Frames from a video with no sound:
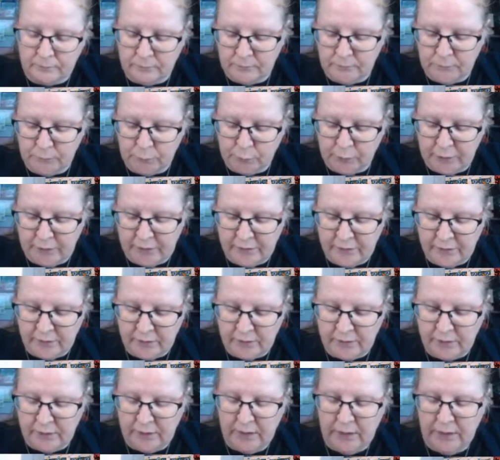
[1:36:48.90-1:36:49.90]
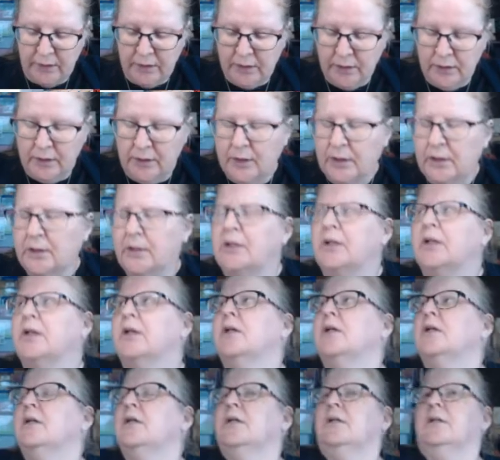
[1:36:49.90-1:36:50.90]
what is it?
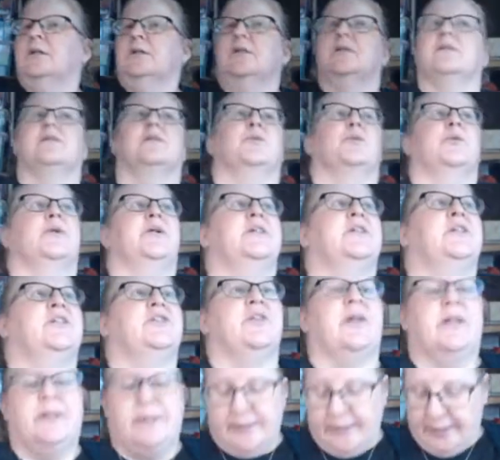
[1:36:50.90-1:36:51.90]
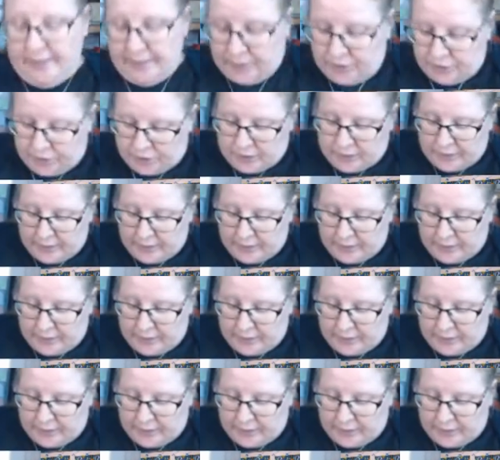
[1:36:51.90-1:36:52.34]
There's the wordy translation.